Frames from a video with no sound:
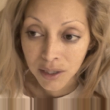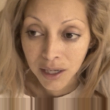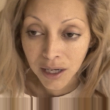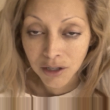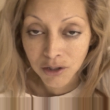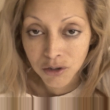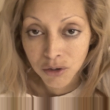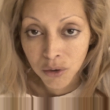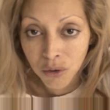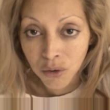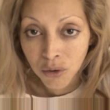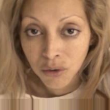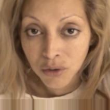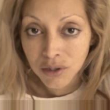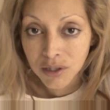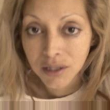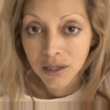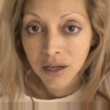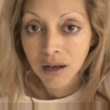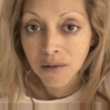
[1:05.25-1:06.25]
or catch
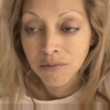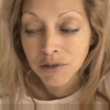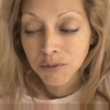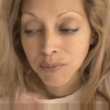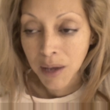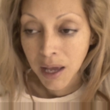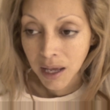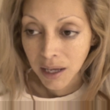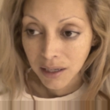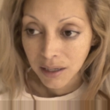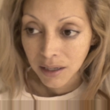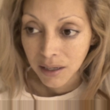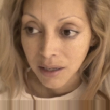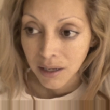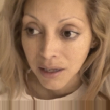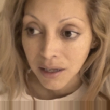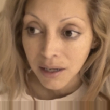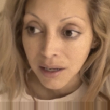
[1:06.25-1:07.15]
colds, it comes back,